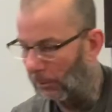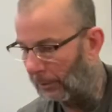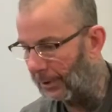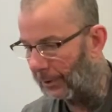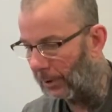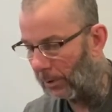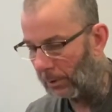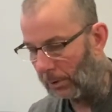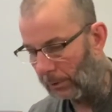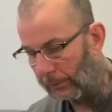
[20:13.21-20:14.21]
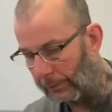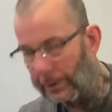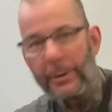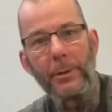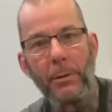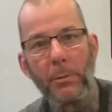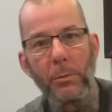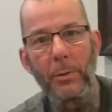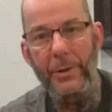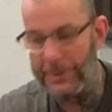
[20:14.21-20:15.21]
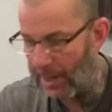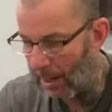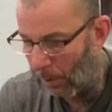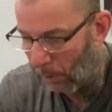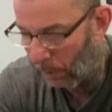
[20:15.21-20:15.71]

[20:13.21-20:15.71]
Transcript: when you go over it with a towel.